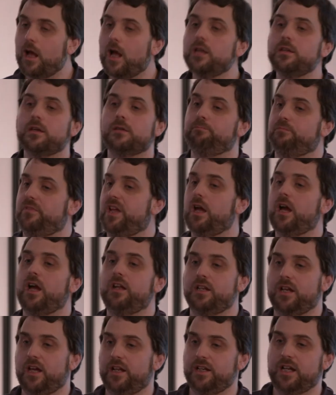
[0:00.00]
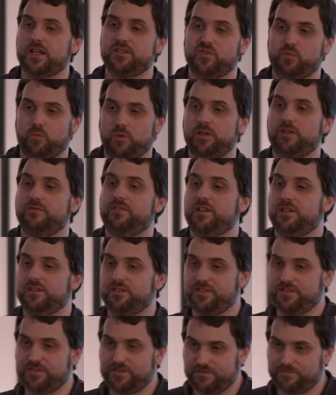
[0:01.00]
And that's why
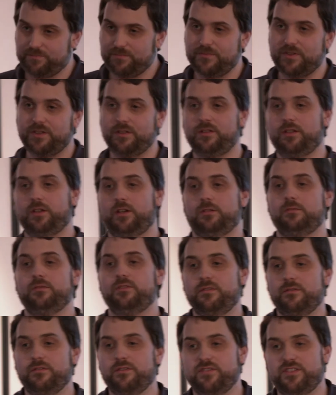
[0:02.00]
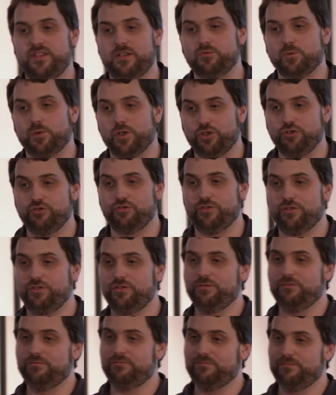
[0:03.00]
there's, several hundred
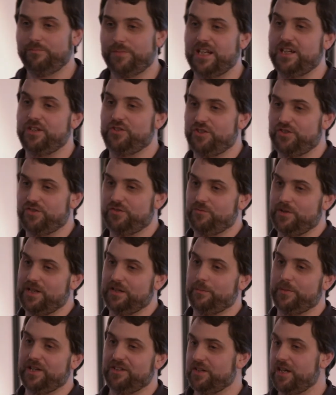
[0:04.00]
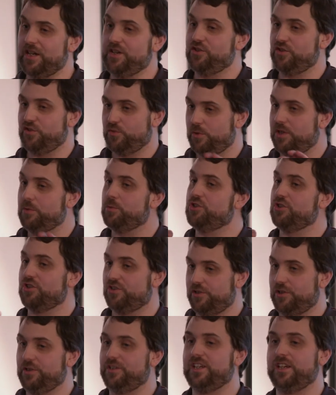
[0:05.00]
pages of recommendations. We were
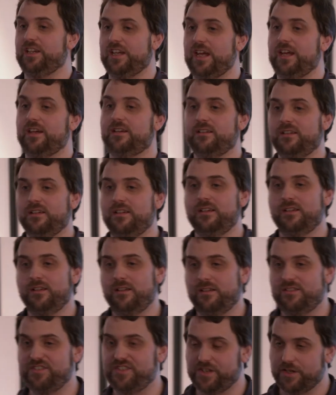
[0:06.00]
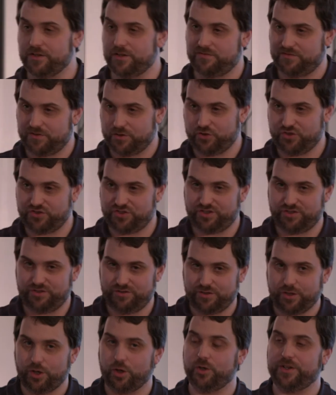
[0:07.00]
just looking at ciphers
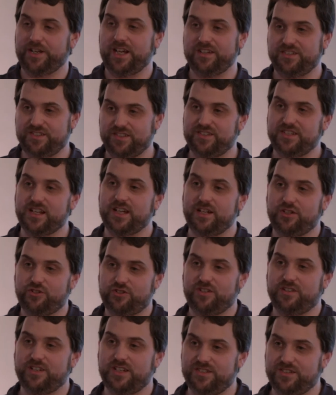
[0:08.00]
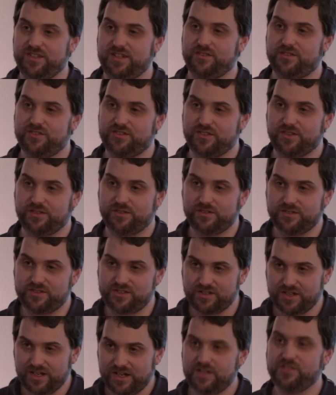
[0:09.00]
on SSH in this
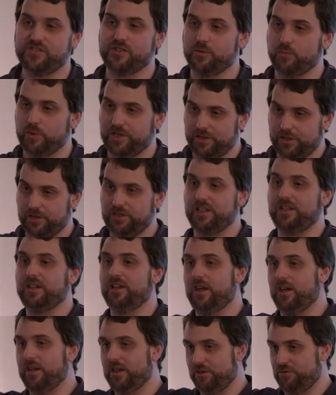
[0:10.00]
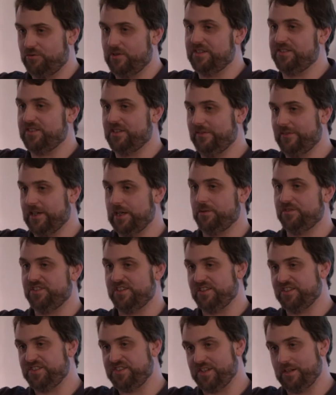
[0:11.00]
instance. So we're looking at addressing those
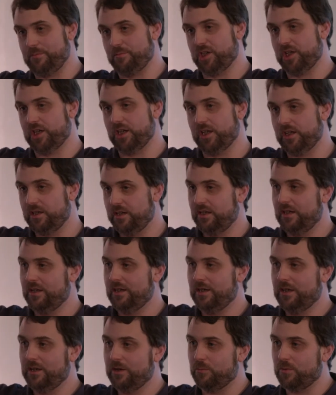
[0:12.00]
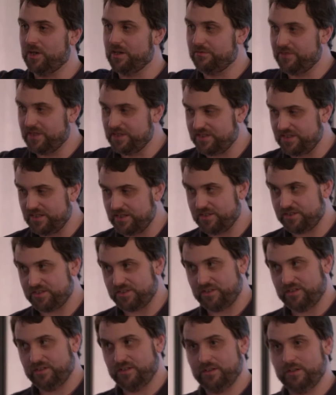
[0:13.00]
in a similar, well, this
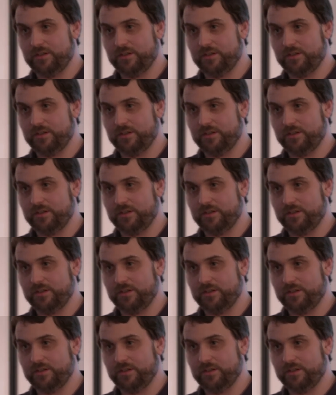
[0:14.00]
is